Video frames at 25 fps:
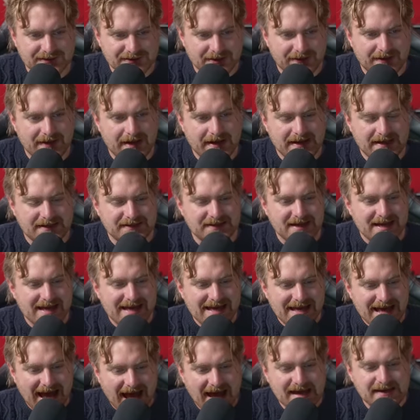So that is
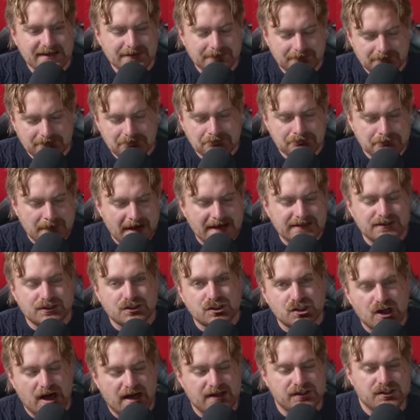a major
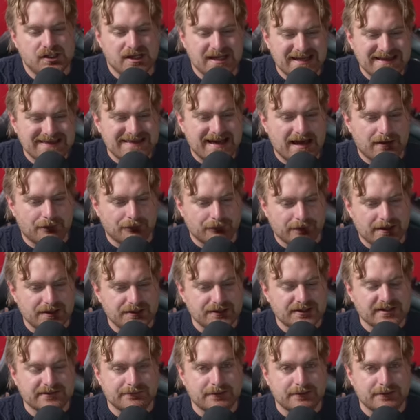change in that region.